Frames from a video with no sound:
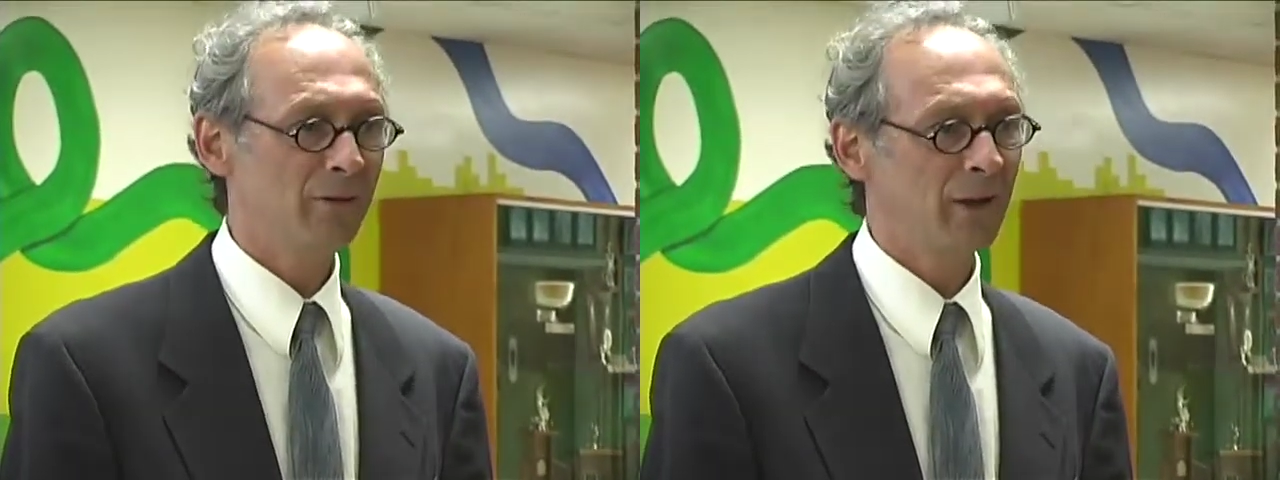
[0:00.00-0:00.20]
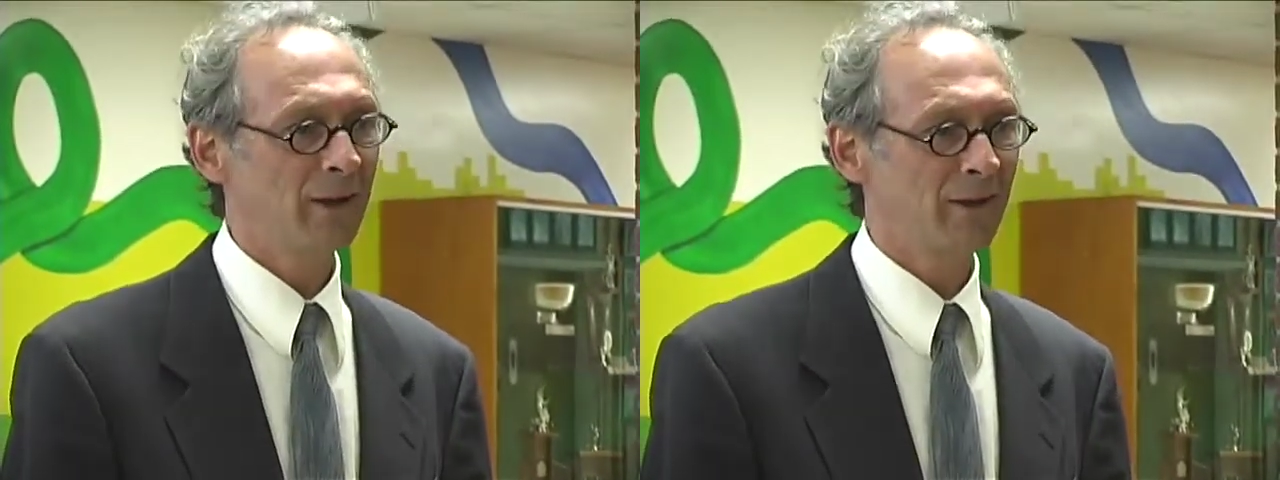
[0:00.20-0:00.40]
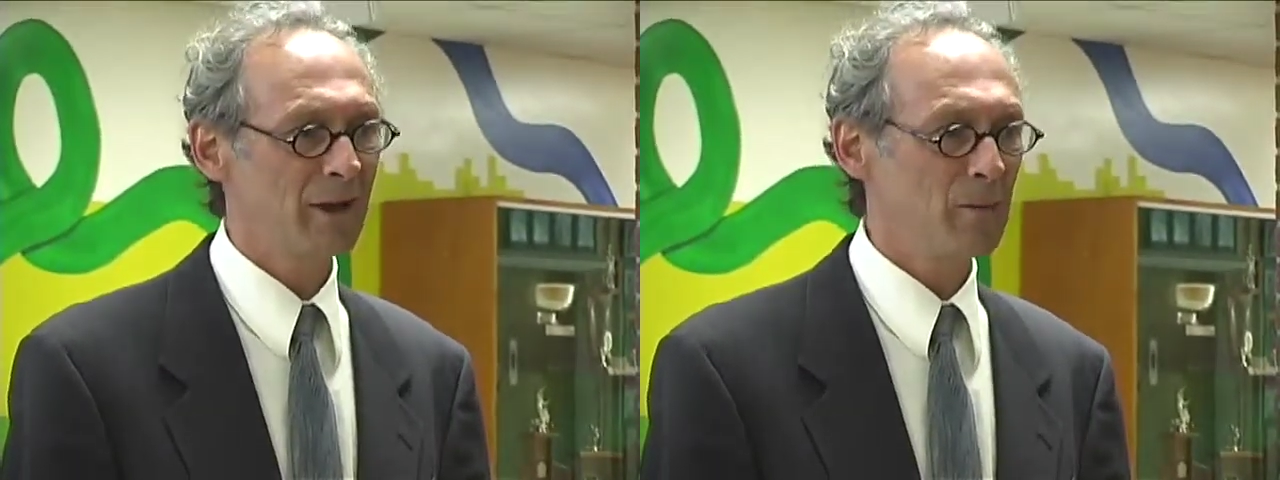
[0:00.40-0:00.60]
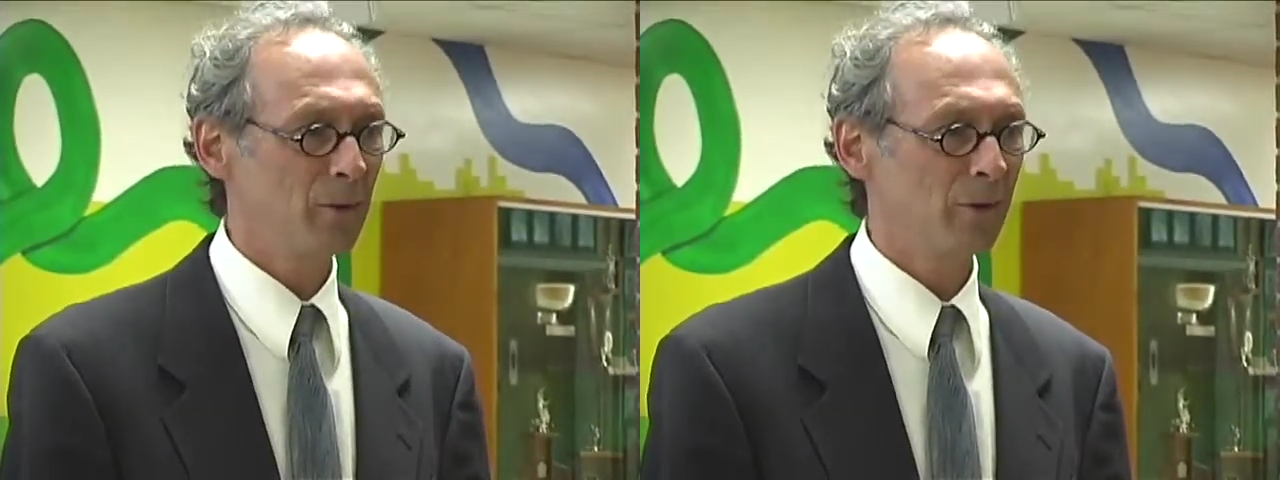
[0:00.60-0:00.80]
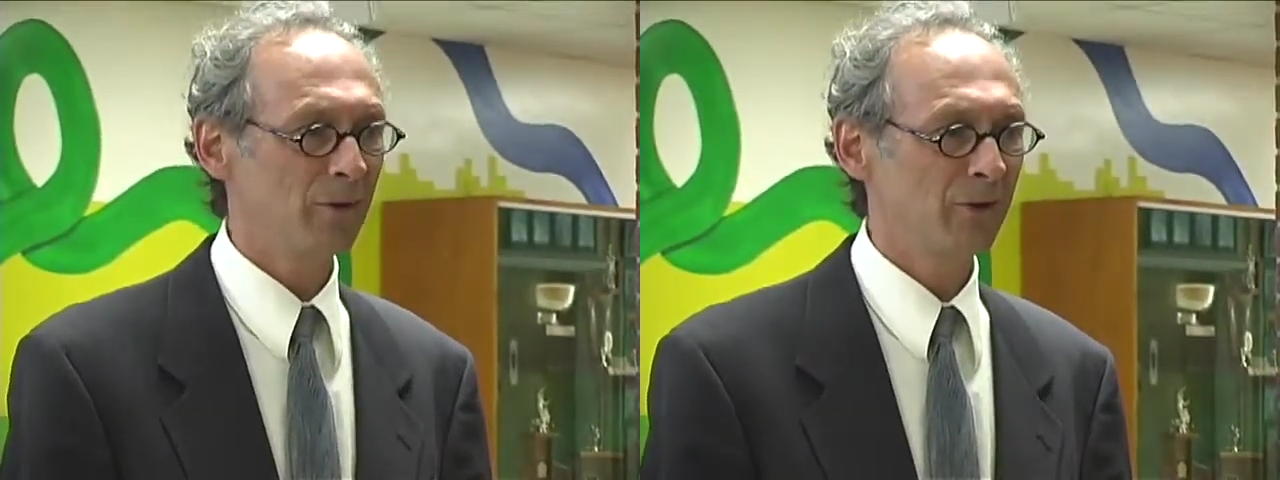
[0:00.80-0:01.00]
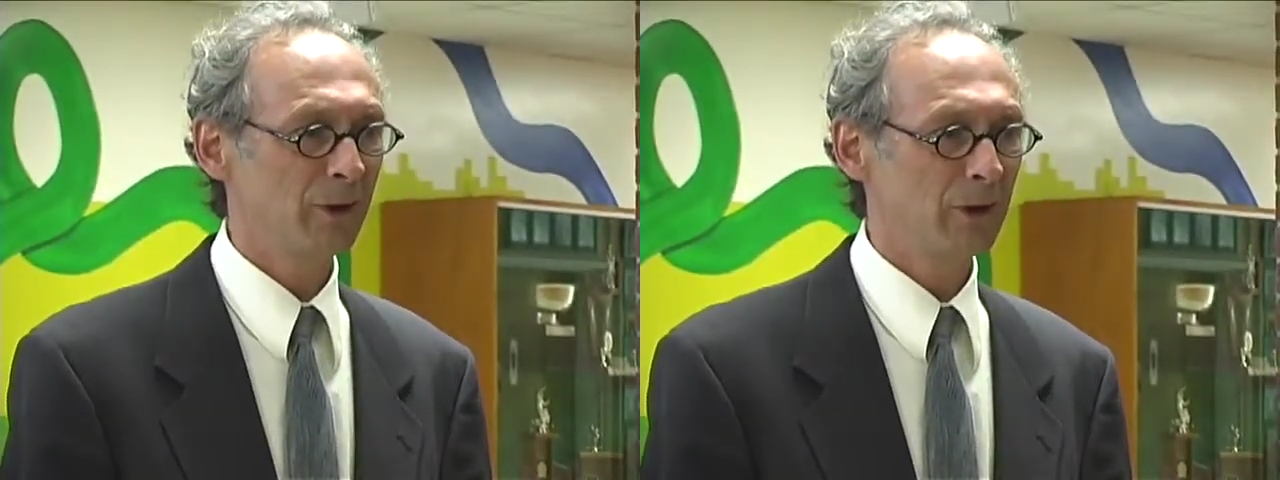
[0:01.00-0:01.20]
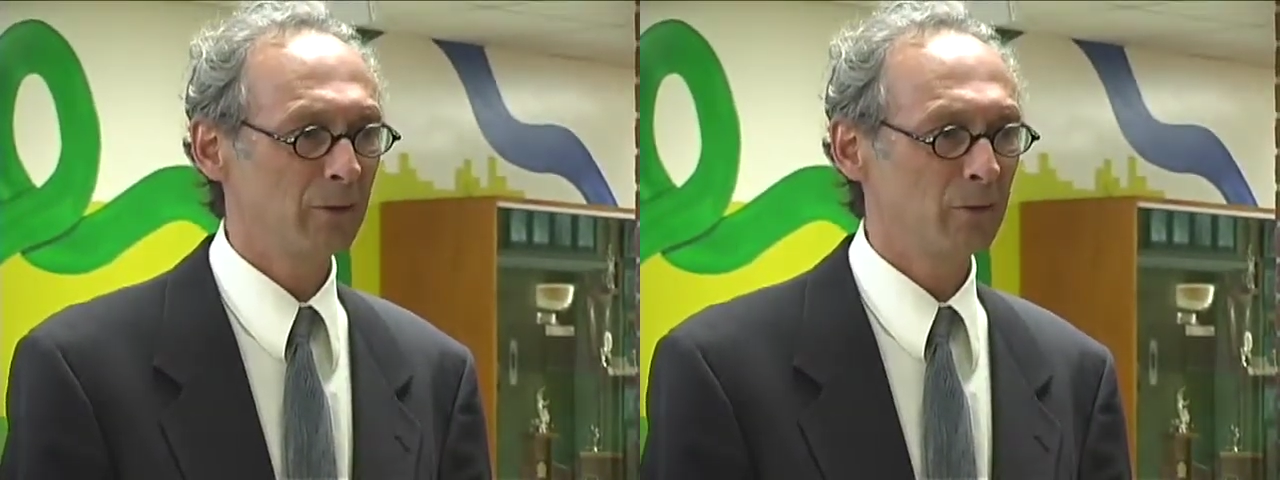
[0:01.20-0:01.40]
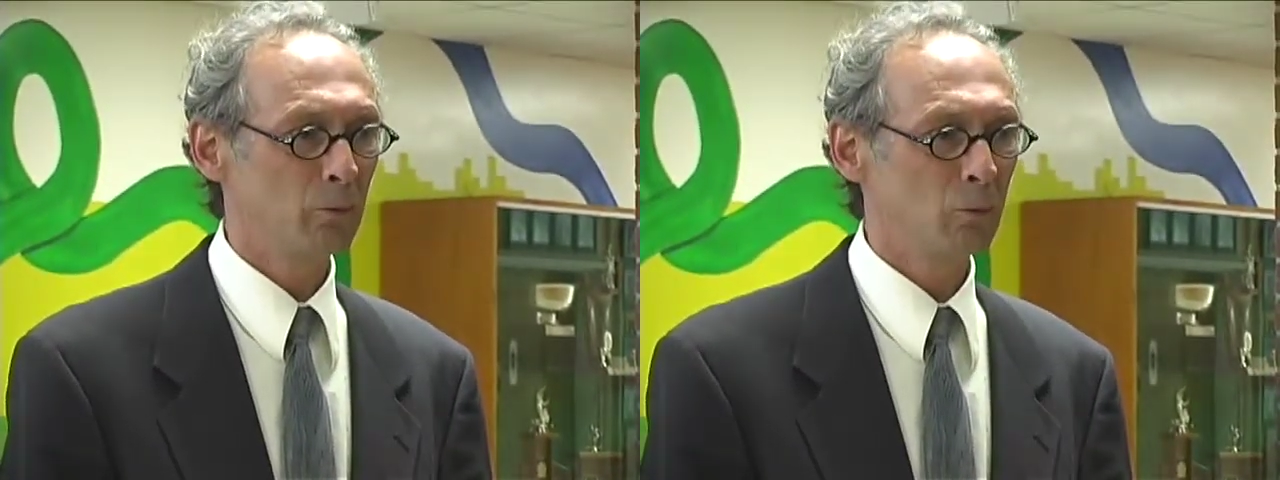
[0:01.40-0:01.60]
examples and